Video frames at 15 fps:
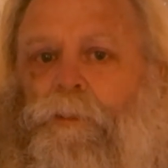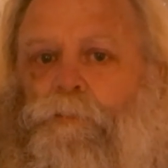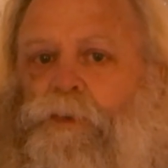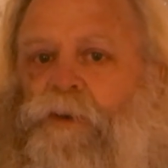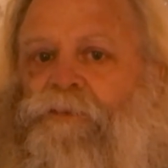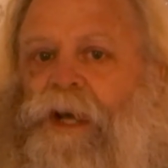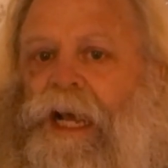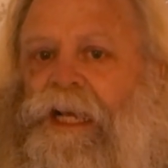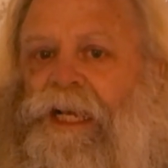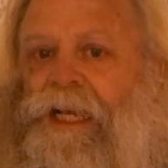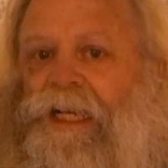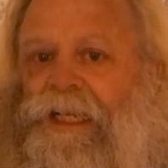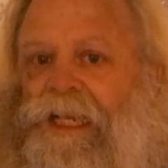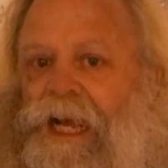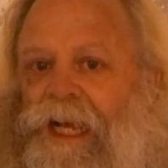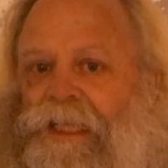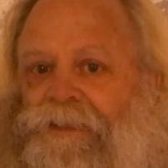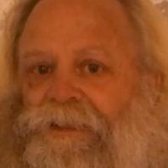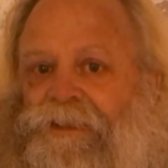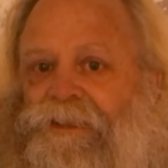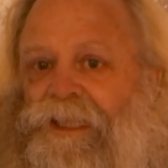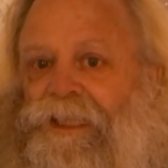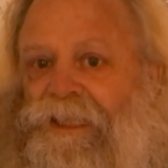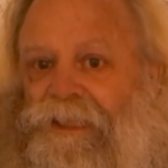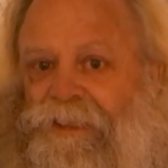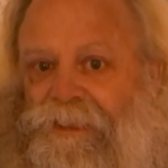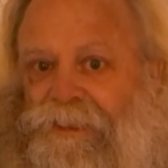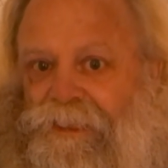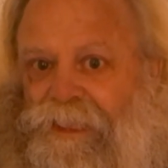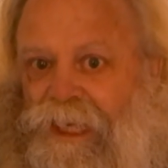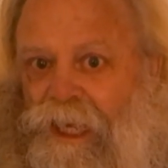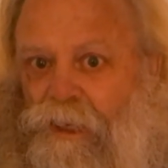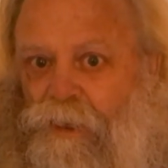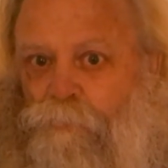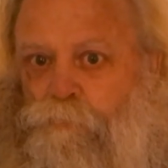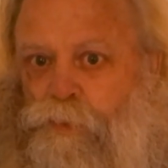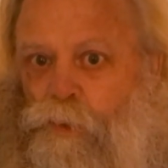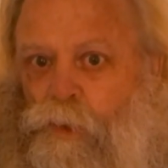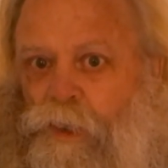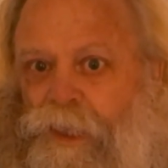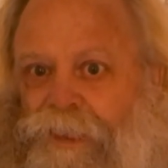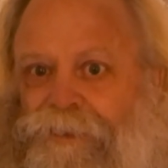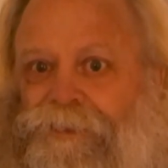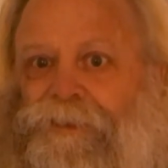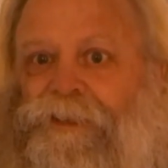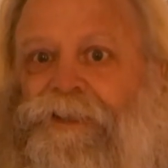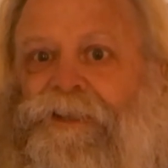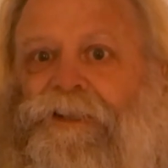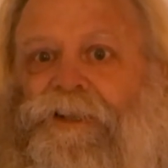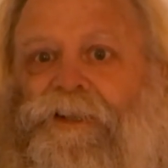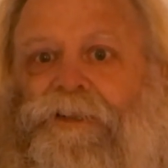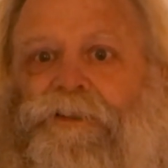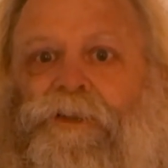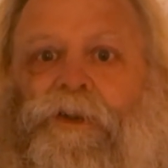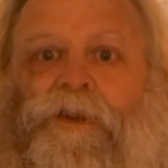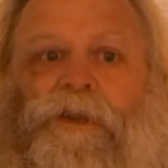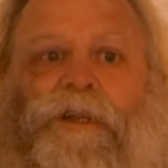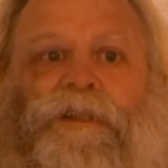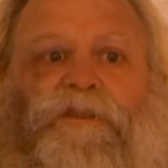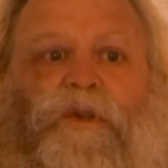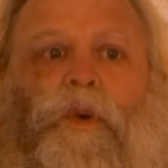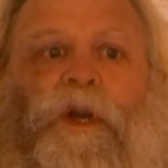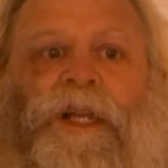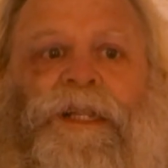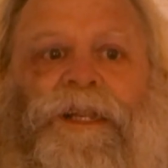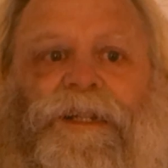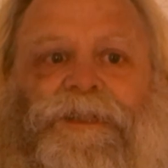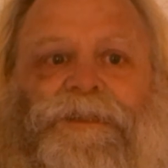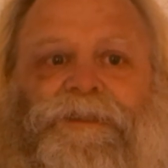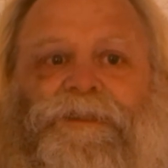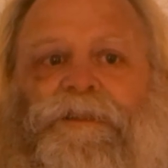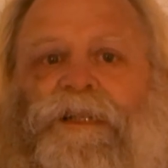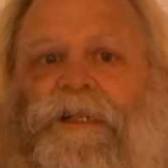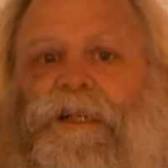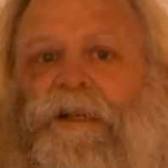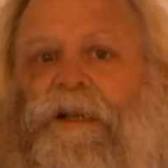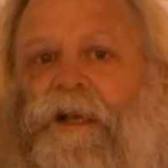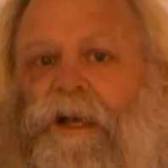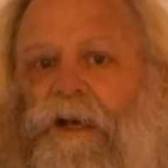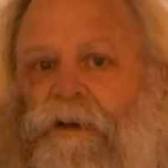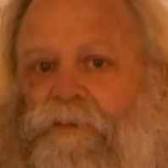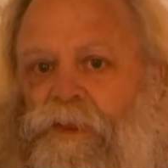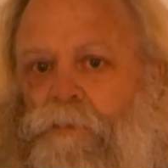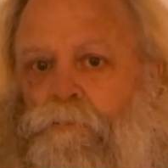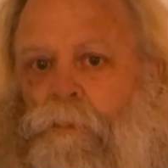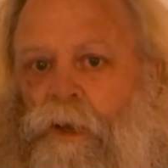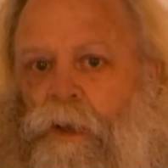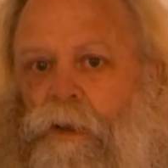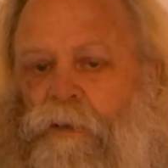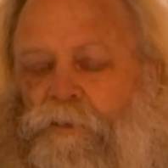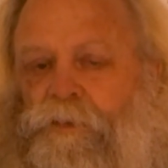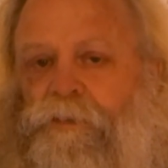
providing a nice counterpoint to the sweetness of the malt.